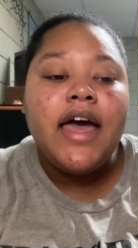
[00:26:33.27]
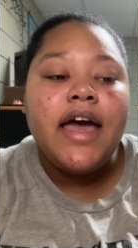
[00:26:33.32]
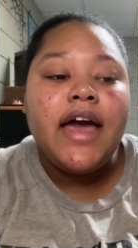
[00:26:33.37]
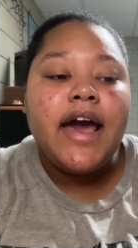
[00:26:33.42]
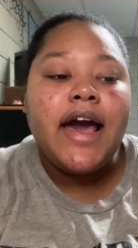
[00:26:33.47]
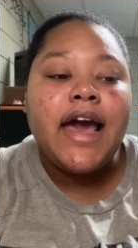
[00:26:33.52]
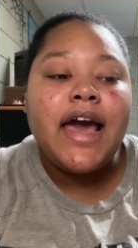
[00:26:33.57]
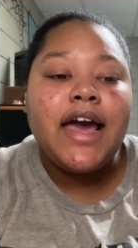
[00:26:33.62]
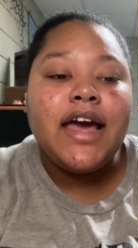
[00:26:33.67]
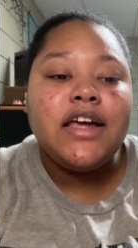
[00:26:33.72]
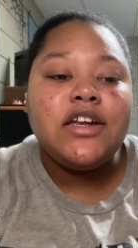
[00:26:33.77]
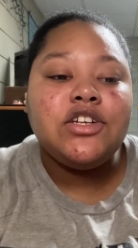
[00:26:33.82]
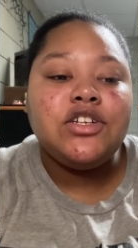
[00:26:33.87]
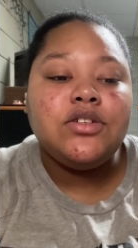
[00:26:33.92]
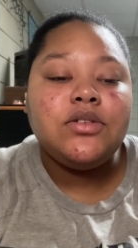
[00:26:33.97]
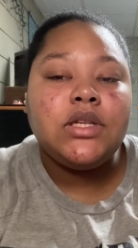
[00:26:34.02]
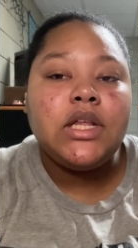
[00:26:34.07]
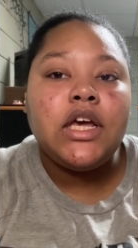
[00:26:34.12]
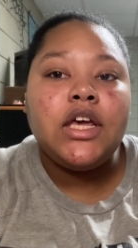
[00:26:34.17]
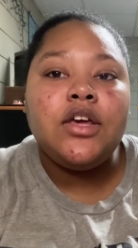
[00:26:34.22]
And
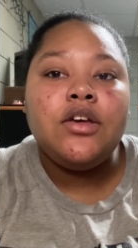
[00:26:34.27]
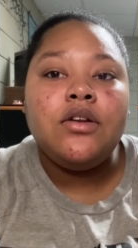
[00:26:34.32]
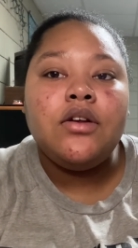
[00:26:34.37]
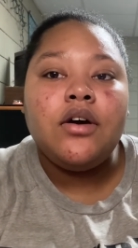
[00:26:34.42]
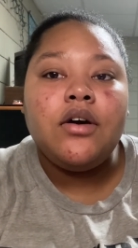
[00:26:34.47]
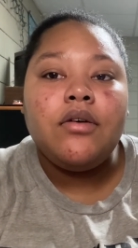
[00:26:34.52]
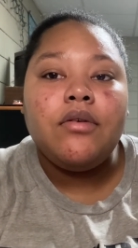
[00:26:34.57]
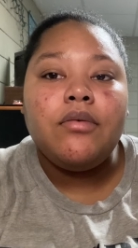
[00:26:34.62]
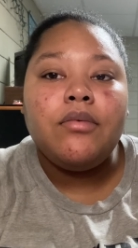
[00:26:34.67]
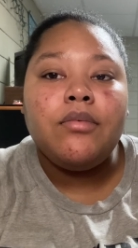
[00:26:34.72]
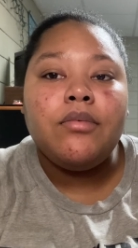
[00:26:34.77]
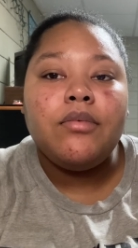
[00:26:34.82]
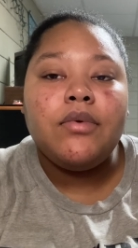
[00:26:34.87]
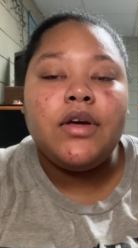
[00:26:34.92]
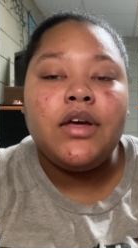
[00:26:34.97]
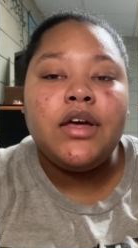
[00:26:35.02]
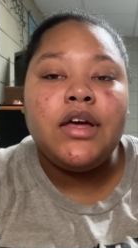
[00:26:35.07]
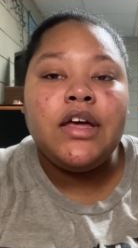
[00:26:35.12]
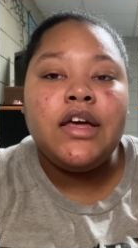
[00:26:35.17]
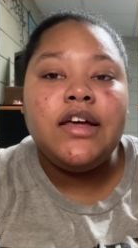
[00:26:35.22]
they, you know,
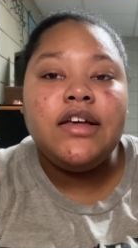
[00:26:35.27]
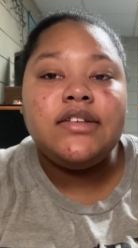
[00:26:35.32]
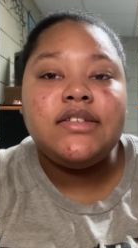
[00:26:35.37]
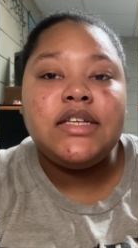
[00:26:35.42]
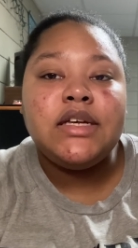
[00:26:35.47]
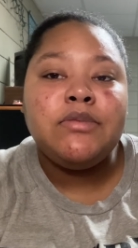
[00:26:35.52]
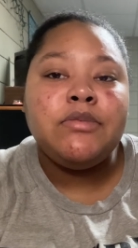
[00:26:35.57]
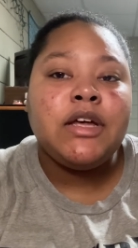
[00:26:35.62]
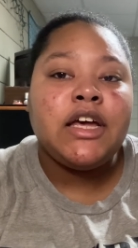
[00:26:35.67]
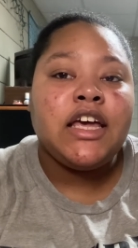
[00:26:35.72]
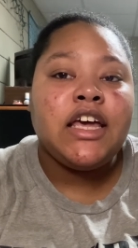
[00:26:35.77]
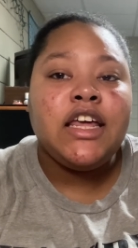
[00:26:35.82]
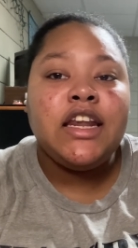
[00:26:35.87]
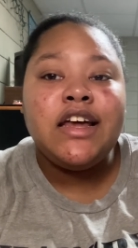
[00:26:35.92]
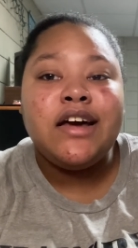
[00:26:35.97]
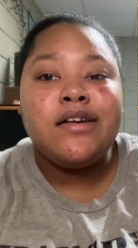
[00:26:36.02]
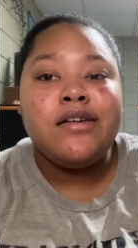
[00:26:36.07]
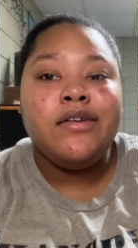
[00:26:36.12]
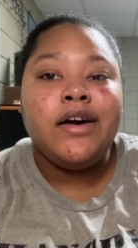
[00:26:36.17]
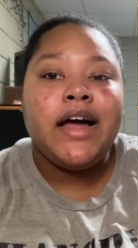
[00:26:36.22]
it seemed like he
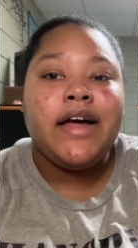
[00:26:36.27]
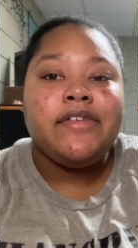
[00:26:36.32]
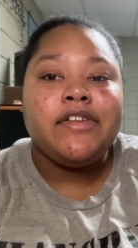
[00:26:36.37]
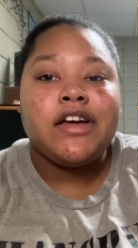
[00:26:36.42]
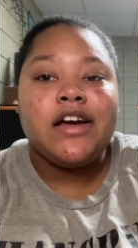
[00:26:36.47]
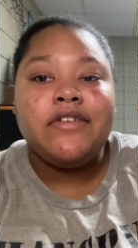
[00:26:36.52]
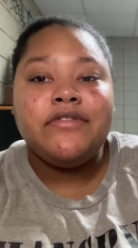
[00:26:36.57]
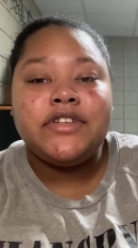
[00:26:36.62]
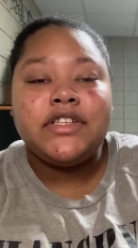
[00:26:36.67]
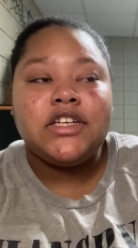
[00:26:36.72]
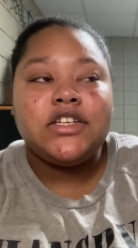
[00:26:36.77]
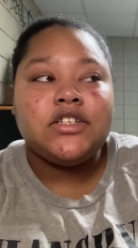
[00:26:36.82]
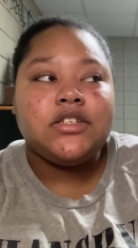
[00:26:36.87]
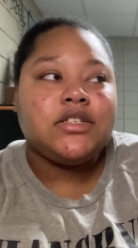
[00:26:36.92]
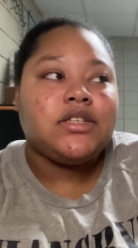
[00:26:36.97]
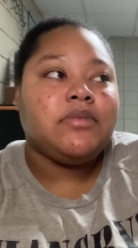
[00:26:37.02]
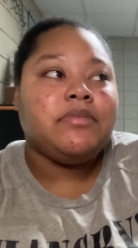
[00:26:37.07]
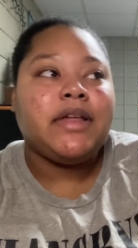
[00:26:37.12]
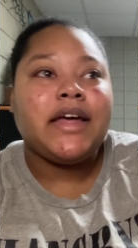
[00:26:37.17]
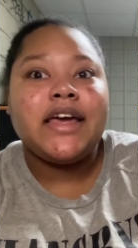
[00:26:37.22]
not going to have the conversation. It
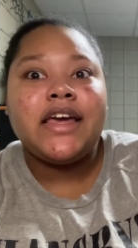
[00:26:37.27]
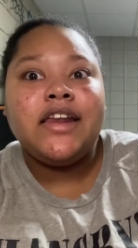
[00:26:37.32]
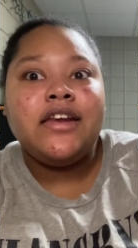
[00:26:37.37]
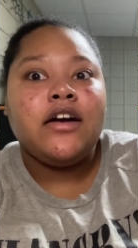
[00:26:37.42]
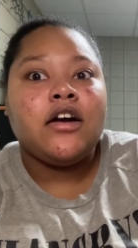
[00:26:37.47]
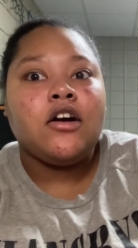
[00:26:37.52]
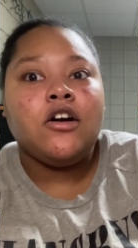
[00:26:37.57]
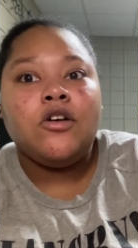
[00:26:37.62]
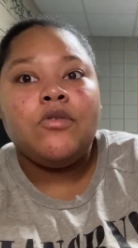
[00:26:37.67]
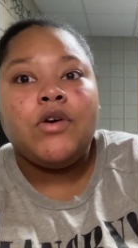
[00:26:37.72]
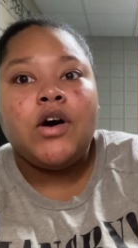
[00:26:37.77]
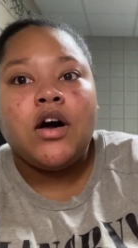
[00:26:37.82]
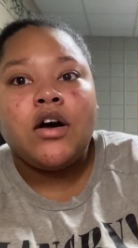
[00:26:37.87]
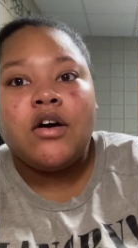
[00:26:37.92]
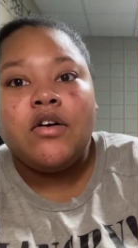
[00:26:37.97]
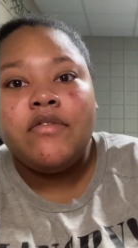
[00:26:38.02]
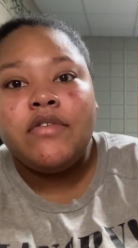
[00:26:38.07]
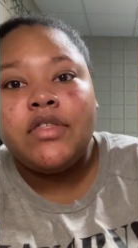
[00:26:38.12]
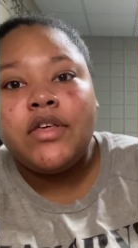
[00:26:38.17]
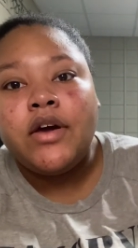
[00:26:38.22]
seemed like he not going to walk
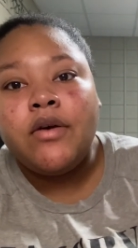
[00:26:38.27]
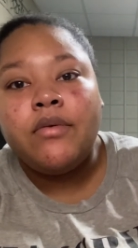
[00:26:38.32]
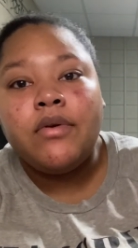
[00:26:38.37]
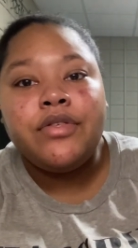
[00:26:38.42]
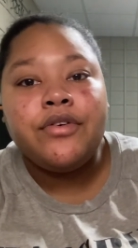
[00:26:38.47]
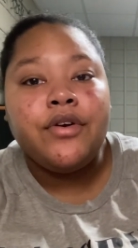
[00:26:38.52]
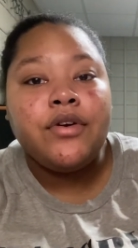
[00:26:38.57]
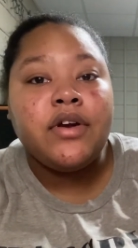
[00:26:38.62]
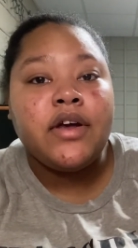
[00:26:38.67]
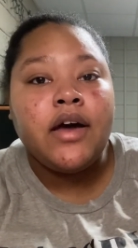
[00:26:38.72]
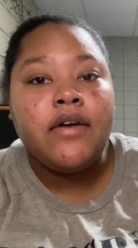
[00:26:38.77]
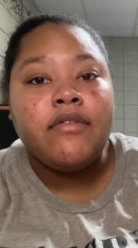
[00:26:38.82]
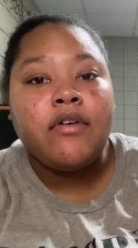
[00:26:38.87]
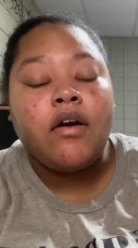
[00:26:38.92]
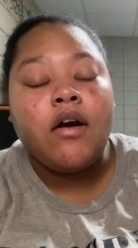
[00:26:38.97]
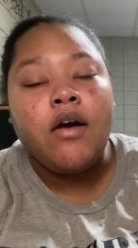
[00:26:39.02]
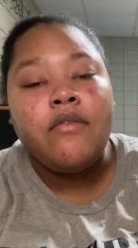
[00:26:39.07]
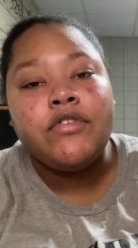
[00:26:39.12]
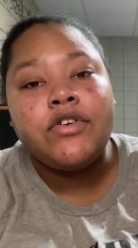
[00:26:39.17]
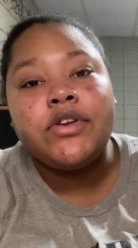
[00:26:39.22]
over there with her to have a
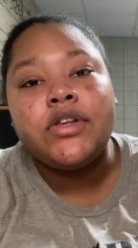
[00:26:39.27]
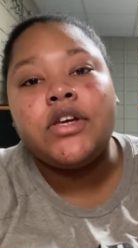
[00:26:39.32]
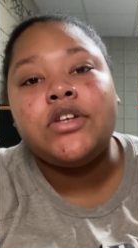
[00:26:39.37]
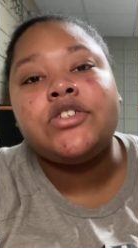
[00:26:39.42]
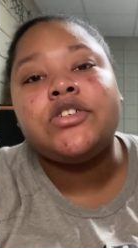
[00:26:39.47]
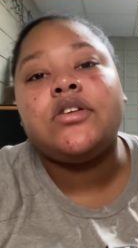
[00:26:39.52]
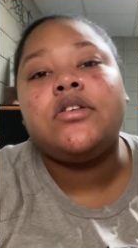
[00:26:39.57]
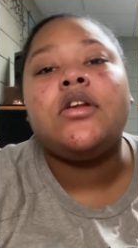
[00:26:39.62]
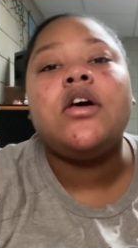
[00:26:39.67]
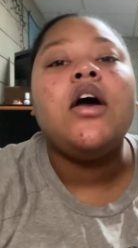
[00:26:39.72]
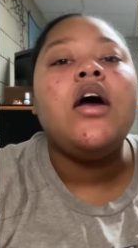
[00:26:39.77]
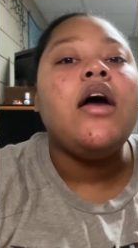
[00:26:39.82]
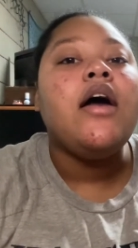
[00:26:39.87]
conversation.